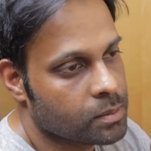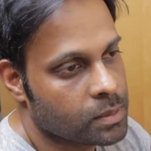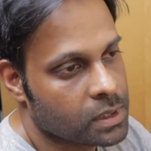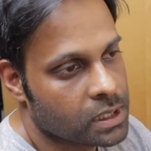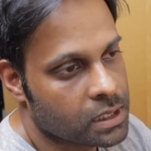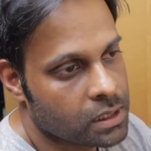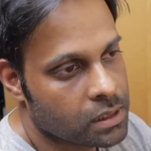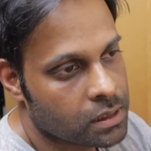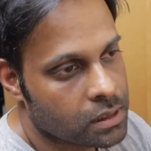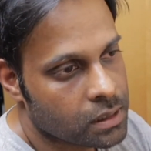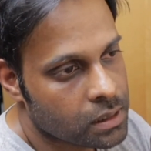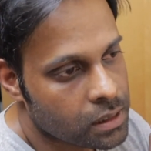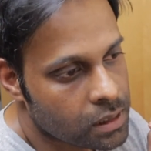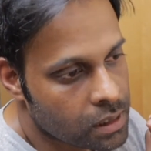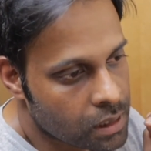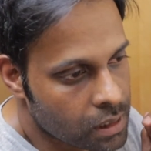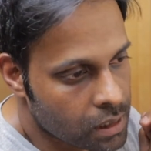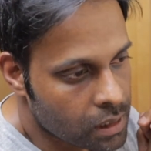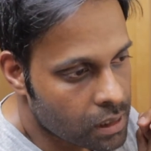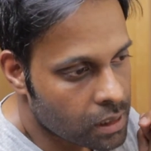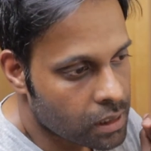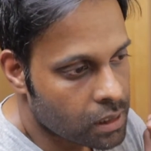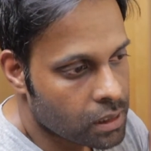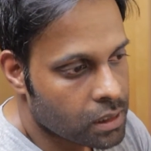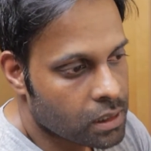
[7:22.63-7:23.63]
to be
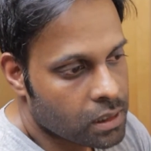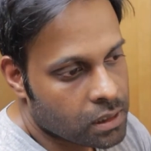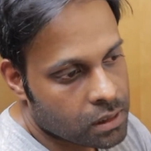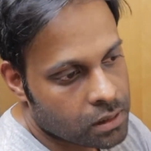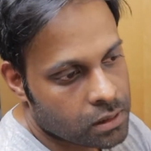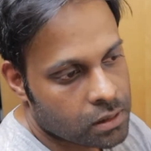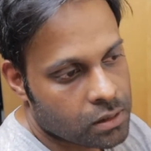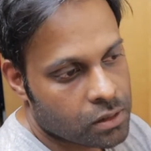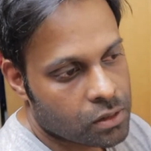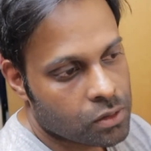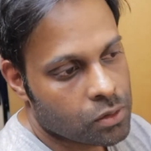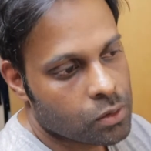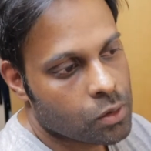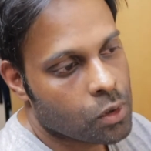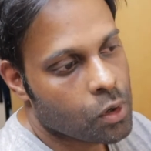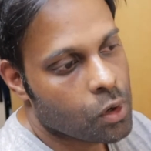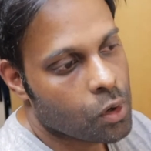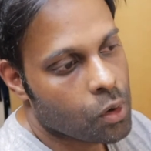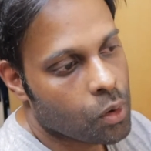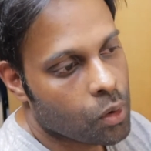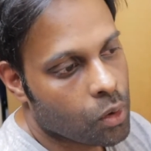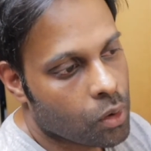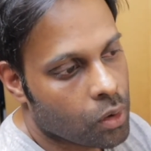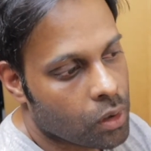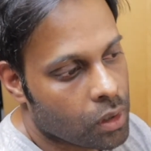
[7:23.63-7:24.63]
too
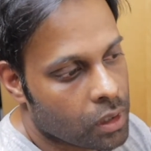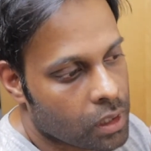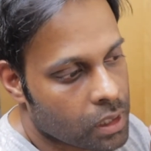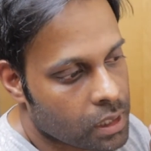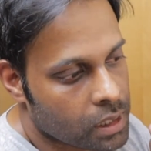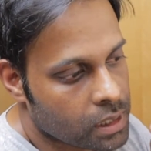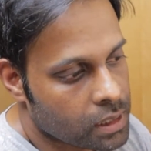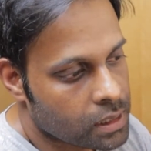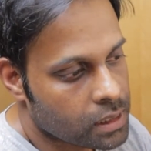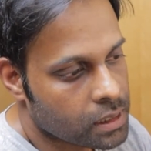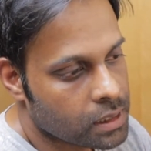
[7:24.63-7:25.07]
old,